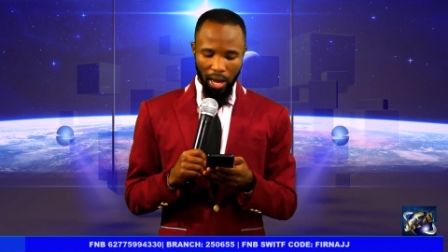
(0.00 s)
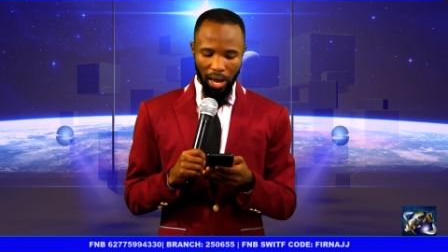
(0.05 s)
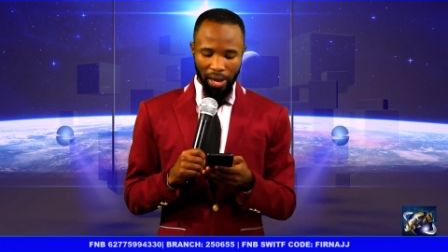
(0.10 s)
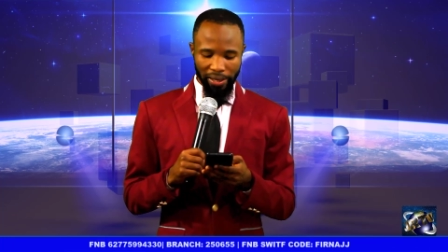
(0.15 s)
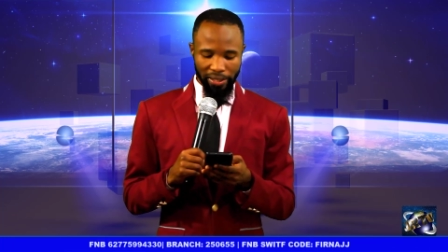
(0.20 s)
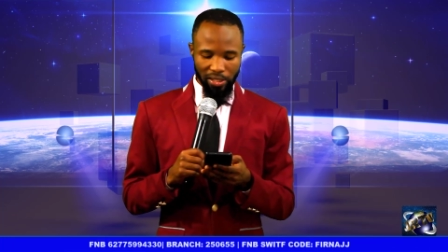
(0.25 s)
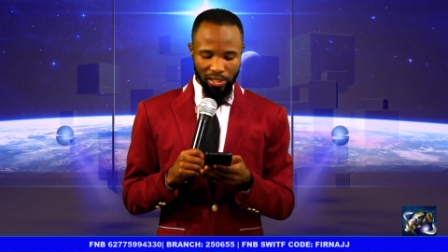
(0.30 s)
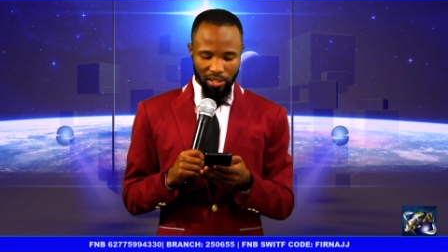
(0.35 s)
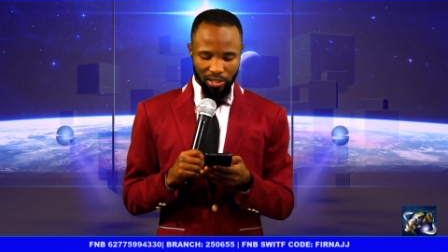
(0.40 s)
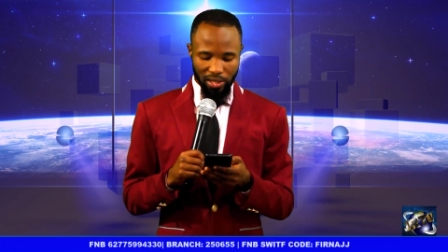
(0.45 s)

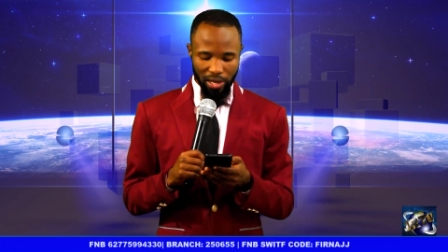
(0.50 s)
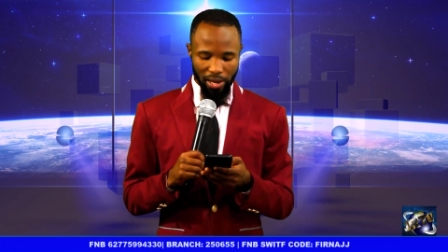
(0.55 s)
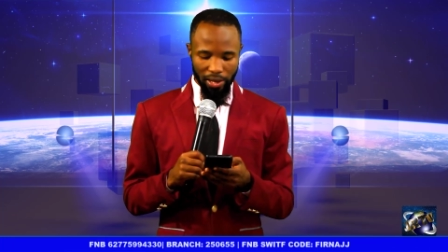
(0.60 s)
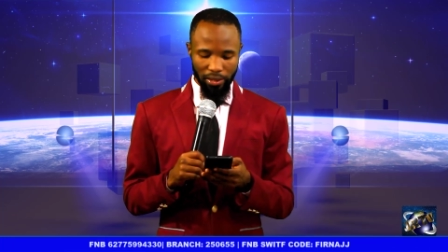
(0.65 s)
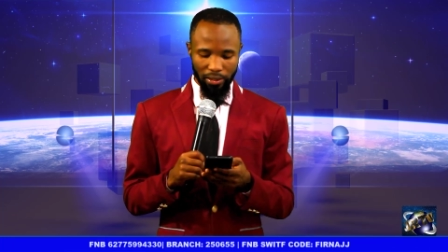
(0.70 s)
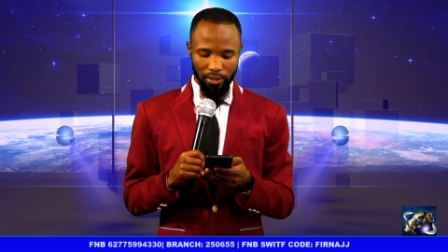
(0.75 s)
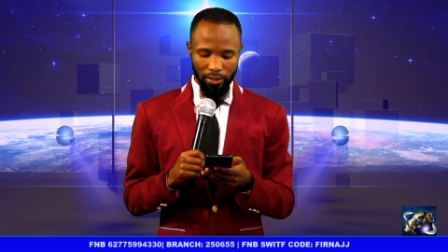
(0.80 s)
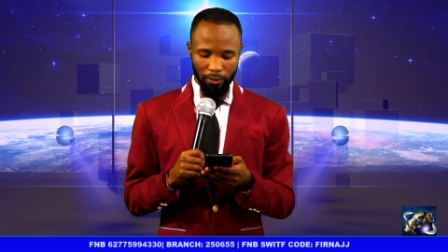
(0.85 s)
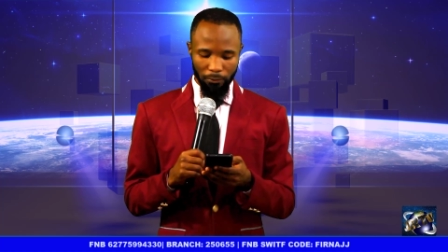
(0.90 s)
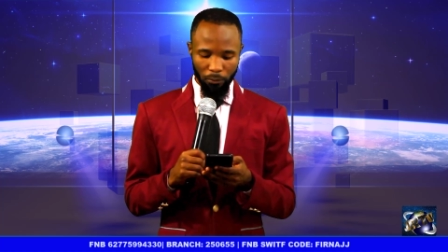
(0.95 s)
I
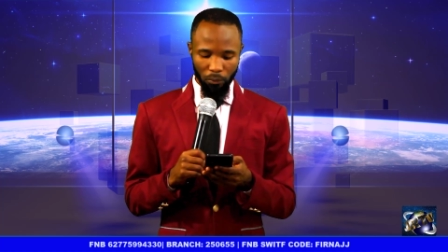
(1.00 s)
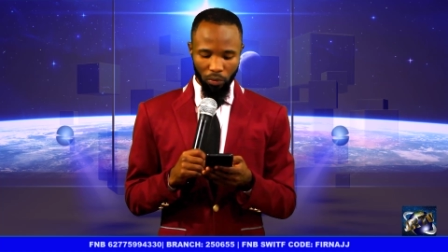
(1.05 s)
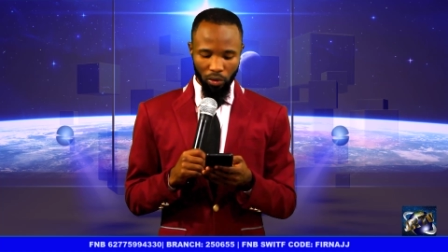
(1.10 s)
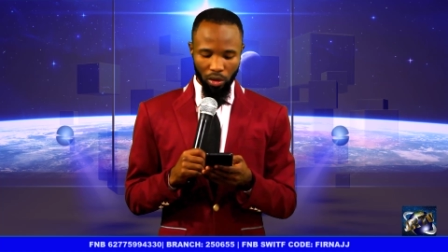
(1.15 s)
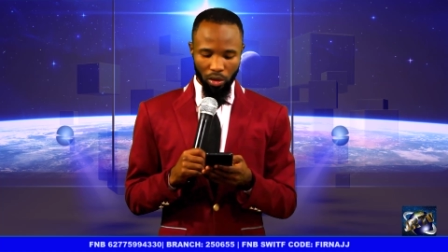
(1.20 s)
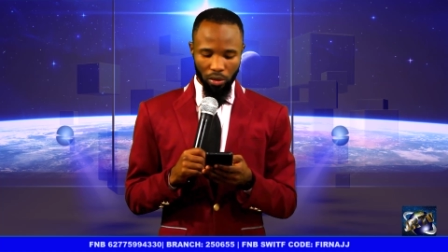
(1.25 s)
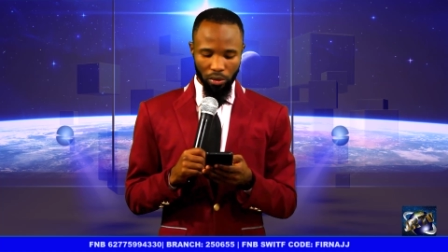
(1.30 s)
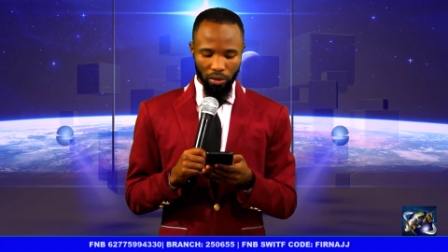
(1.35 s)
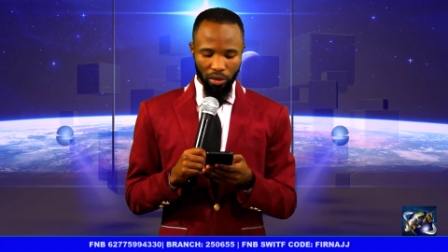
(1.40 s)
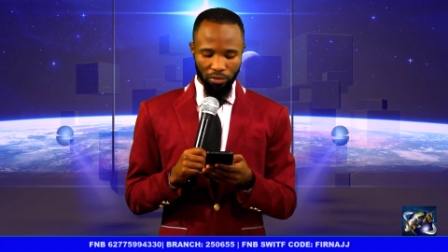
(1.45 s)
said
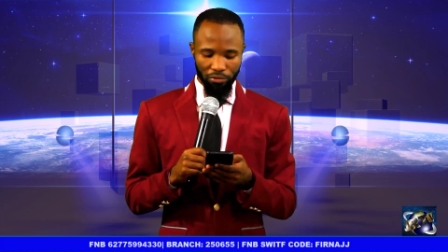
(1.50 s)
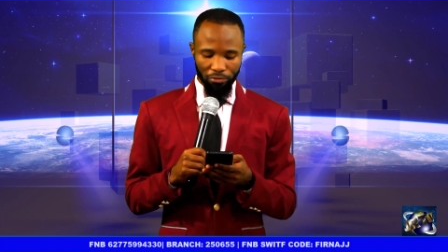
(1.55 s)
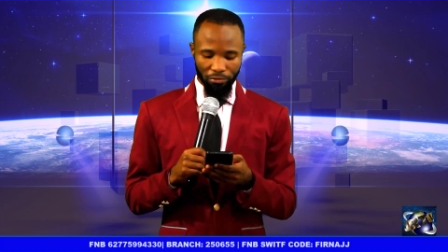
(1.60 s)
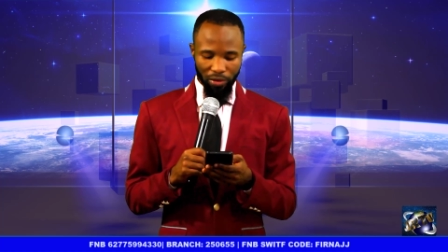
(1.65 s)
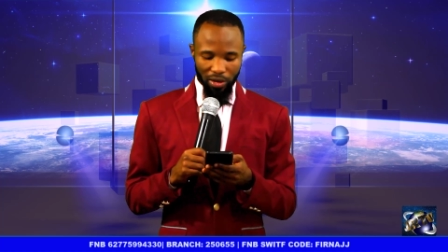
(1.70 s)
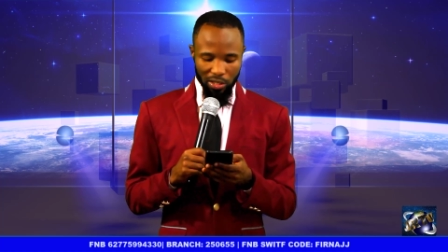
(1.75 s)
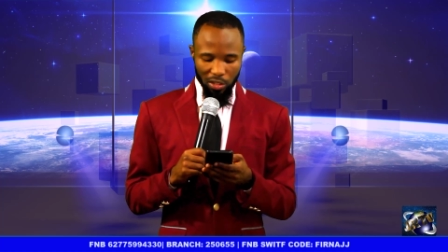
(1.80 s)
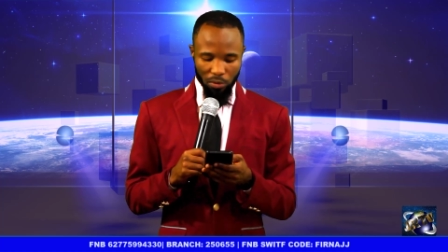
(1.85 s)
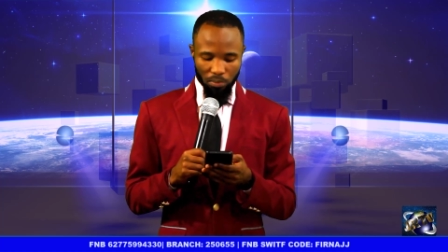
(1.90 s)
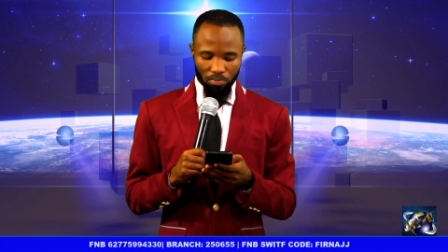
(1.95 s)
the
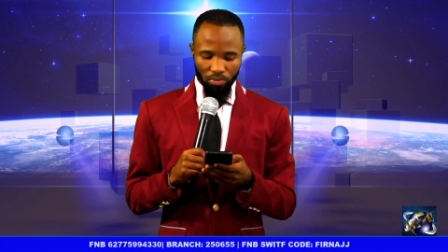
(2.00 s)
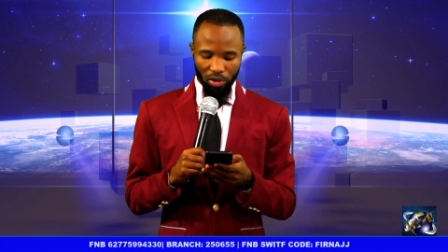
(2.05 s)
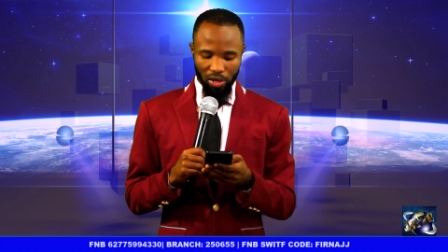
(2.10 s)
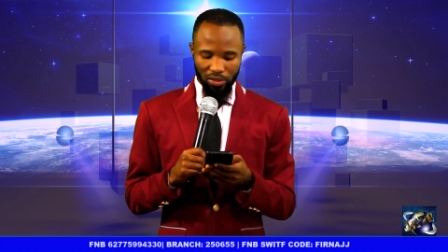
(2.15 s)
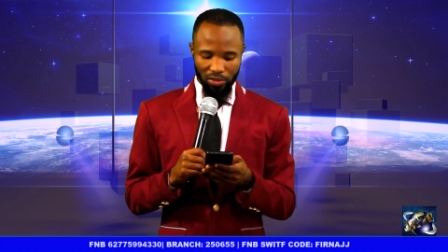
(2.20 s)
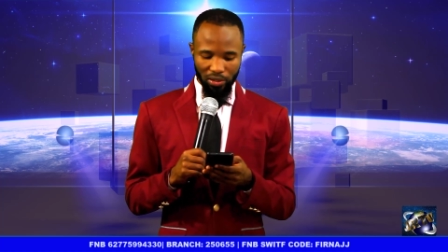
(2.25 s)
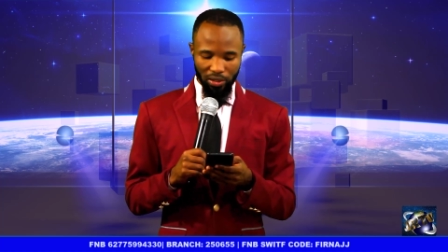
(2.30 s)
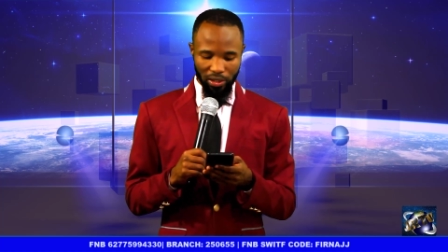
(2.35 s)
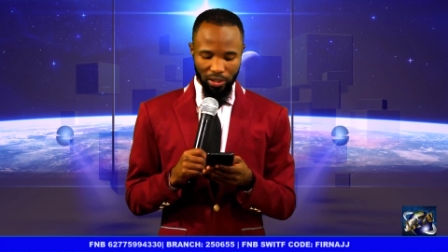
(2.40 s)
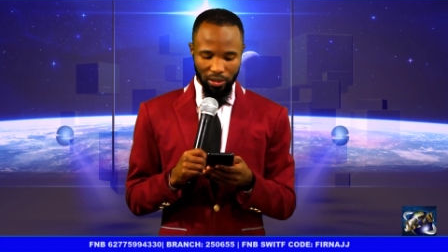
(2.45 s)
first
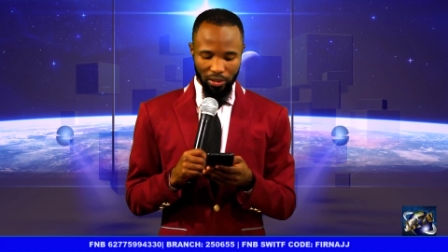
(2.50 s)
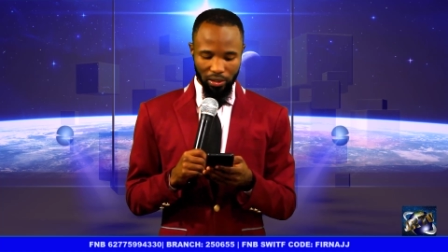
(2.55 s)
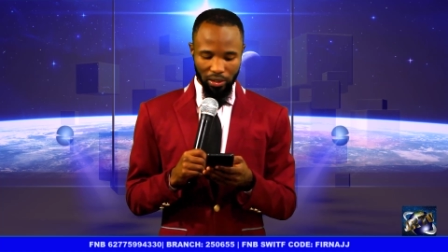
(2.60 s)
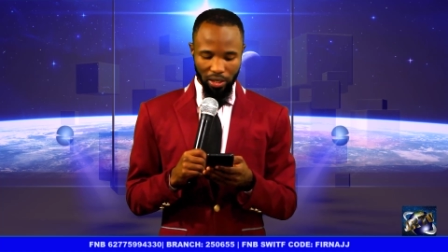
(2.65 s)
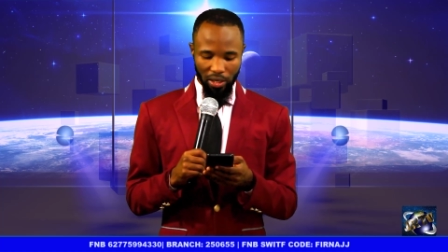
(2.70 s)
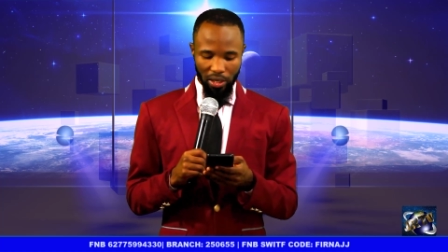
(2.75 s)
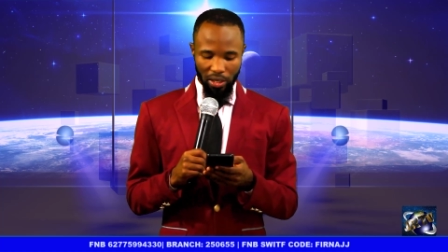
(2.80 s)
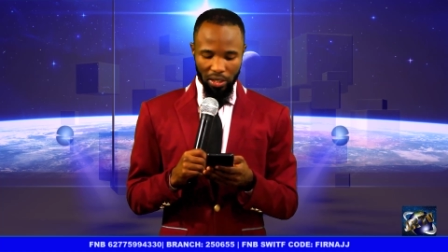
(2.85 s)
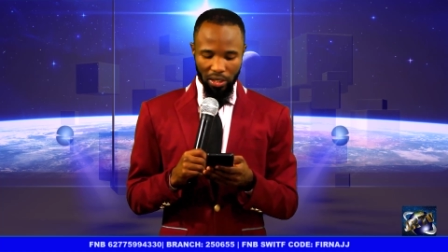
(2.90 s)
president,